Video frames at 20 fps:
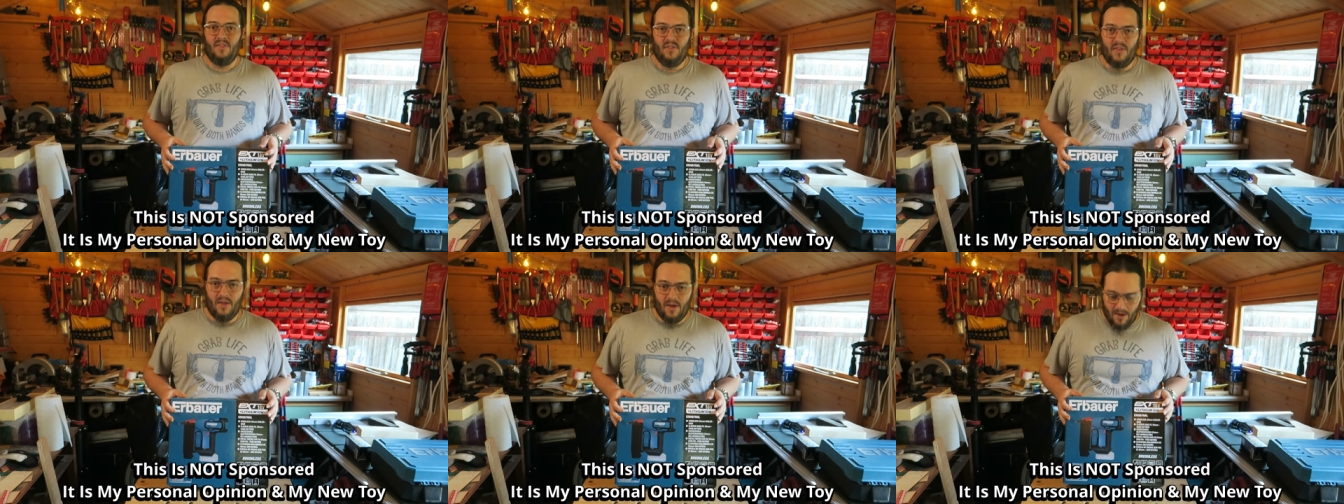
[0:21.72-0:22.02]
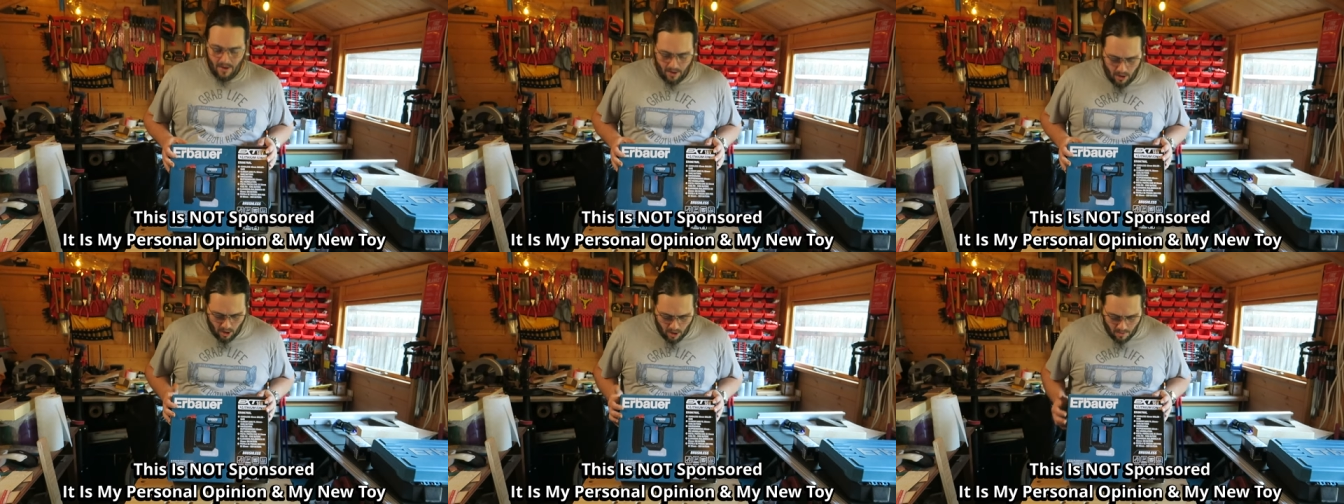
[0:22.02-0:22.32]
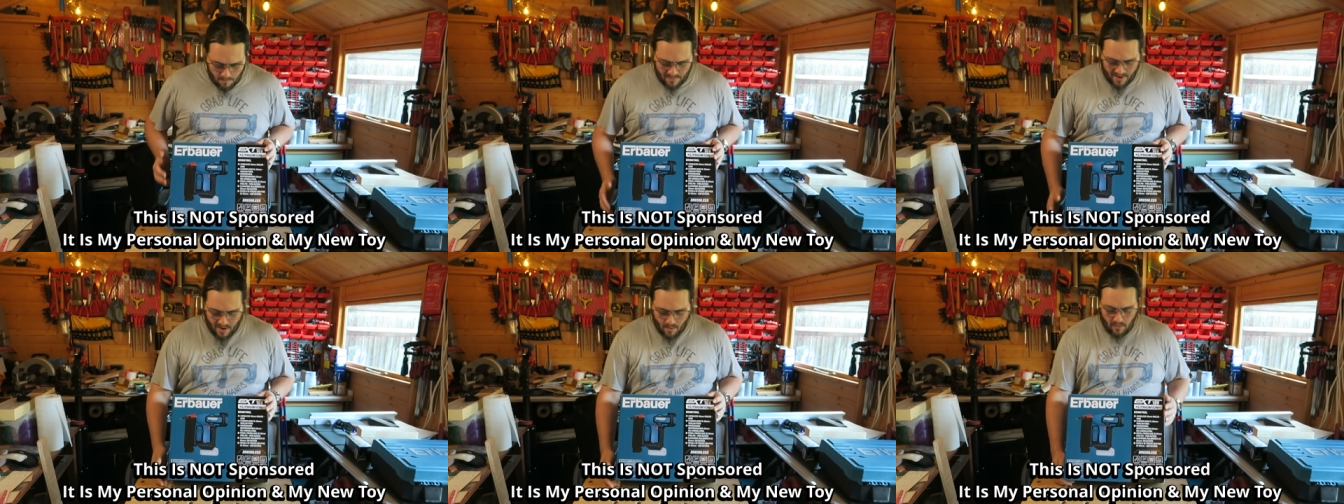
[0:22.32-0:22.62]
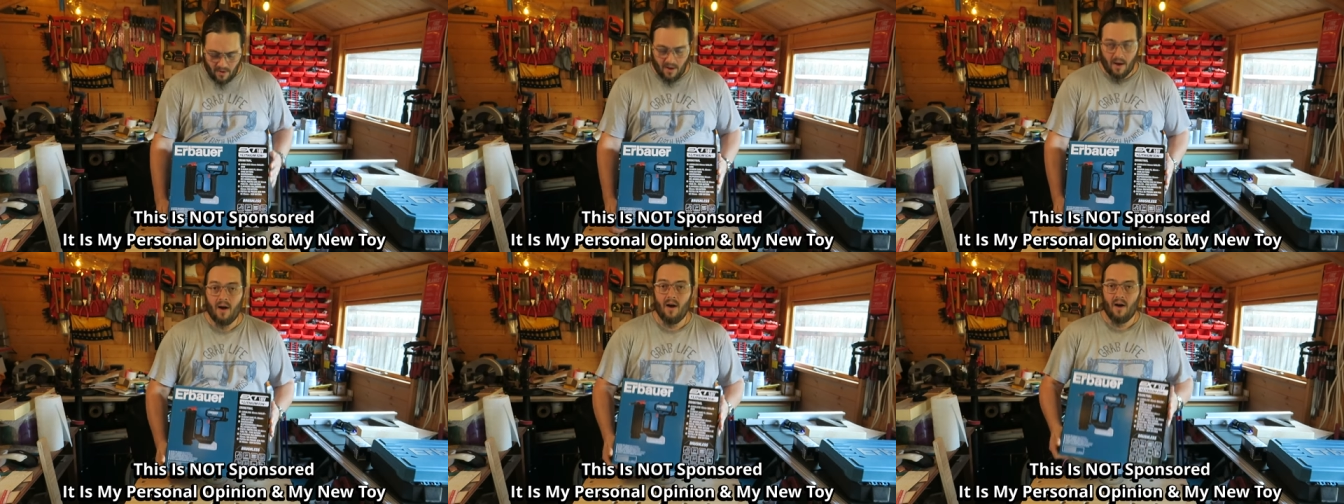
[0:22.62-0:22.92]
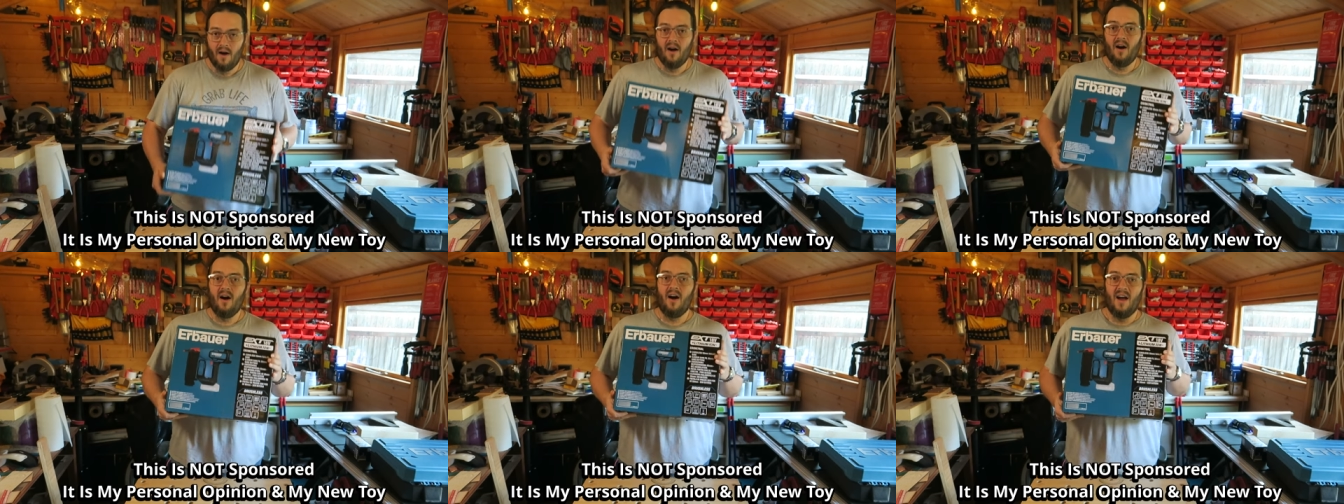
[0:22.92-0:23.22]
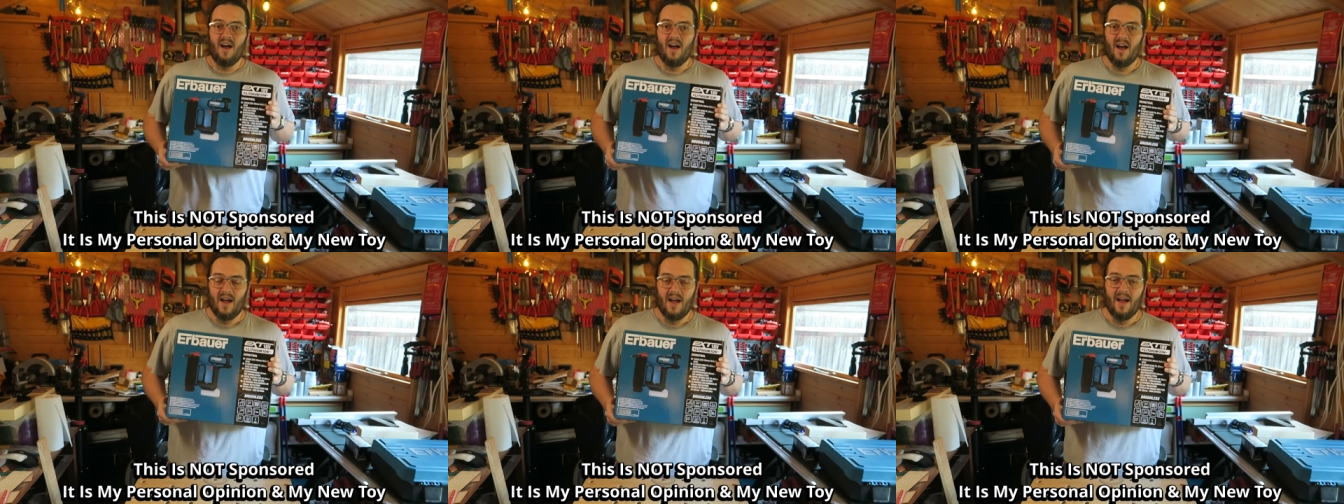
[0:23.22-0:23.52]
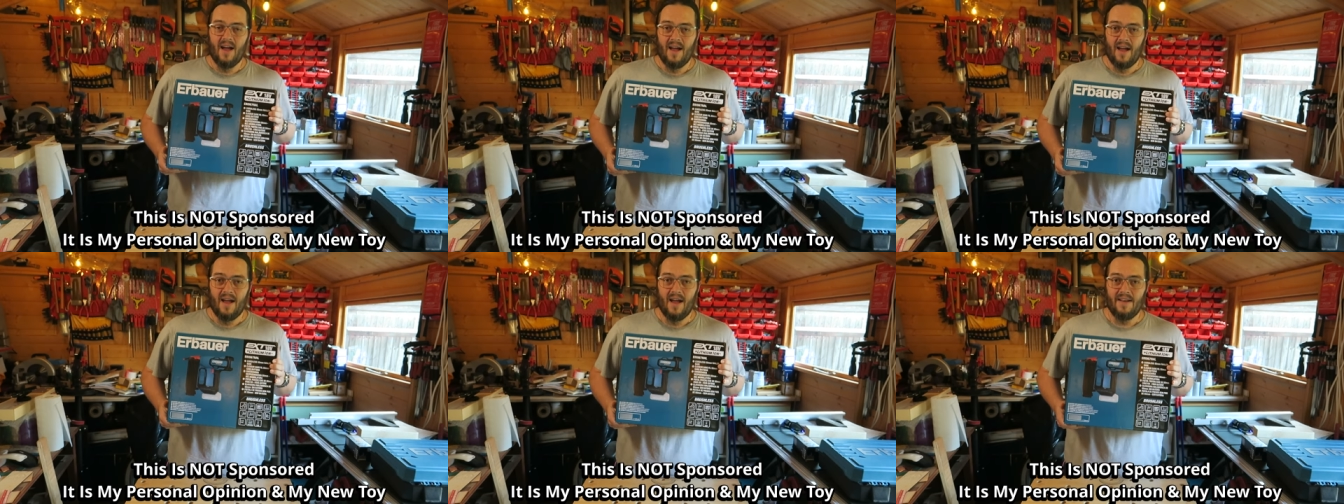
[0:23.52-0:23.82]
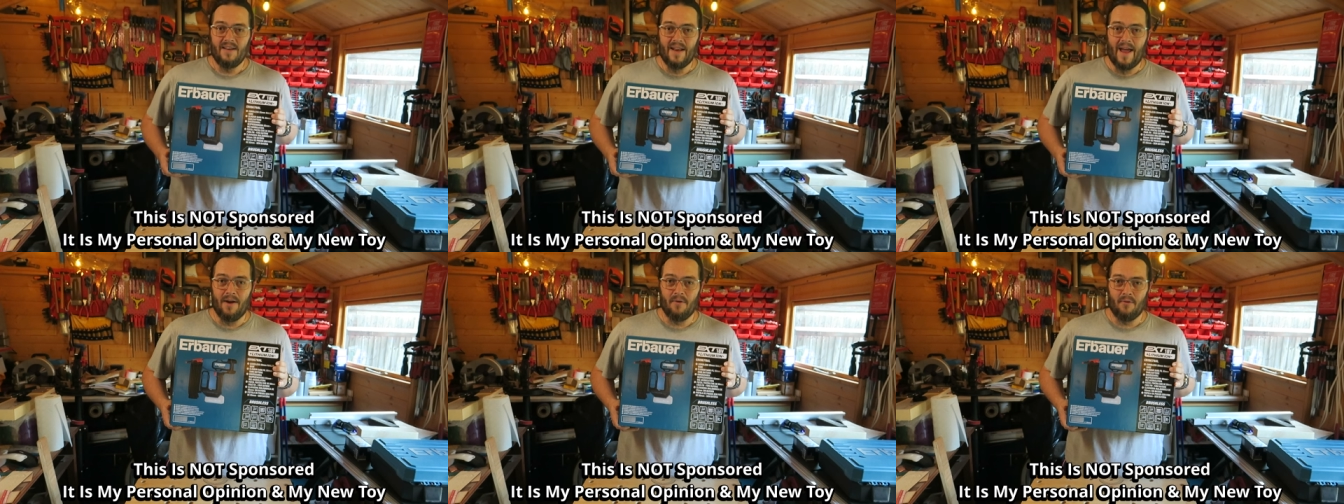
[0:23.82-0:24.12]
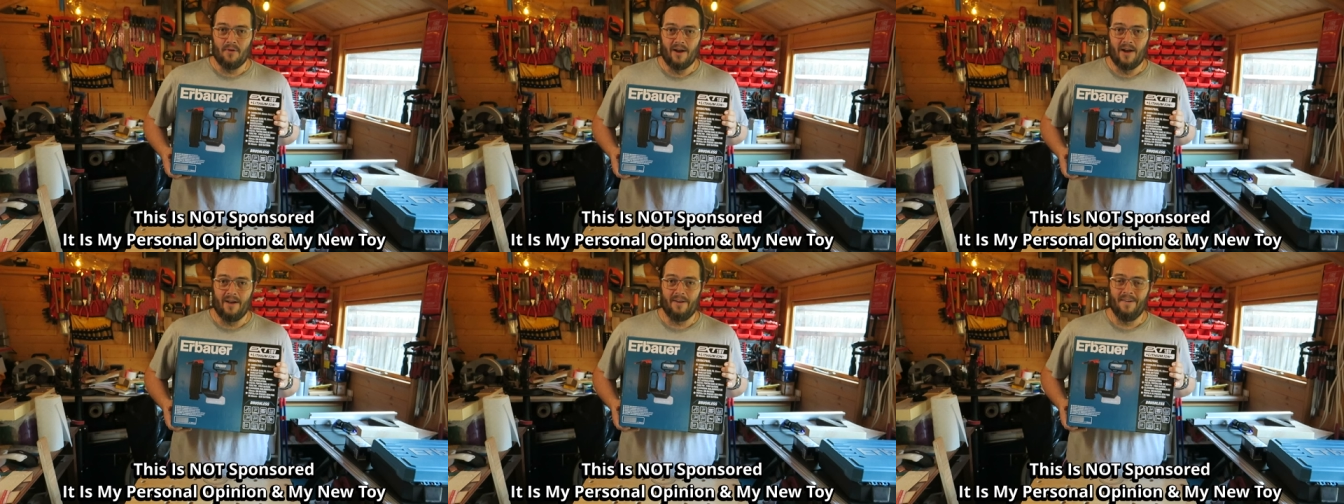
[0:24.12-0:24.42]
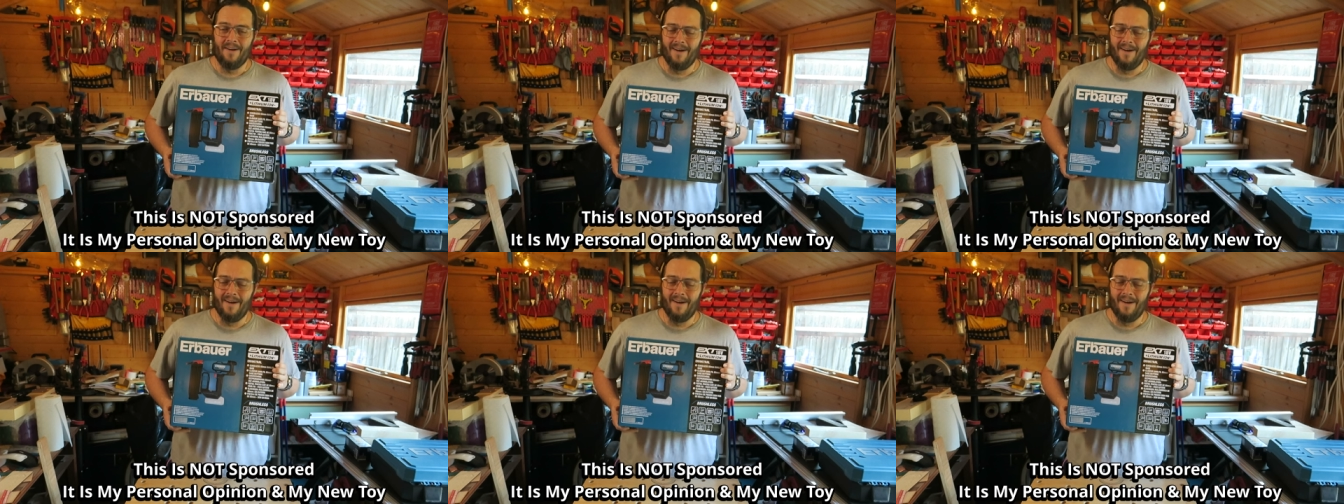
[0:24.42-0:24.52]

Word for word: the Erbauer nail gun.